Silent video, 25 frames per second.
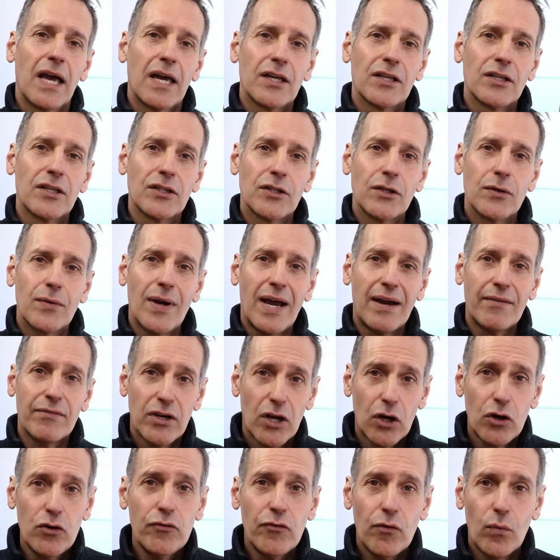you have an
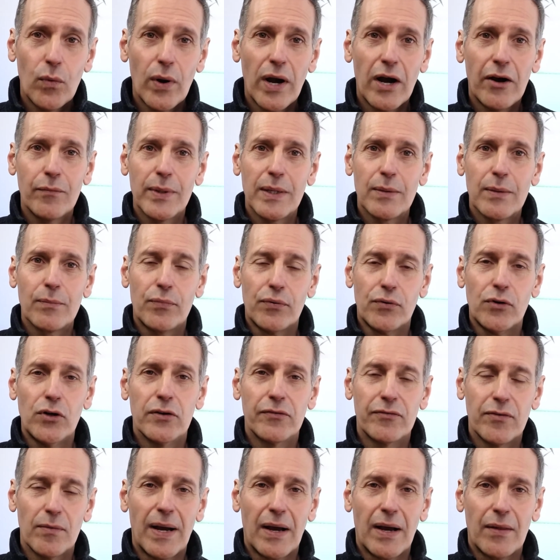overwhelming proof
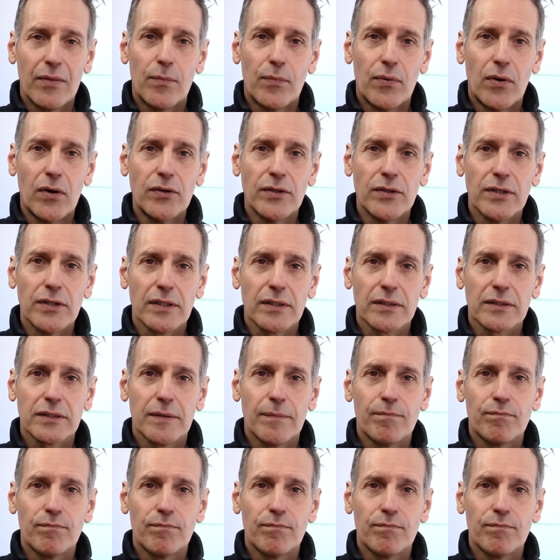about the product.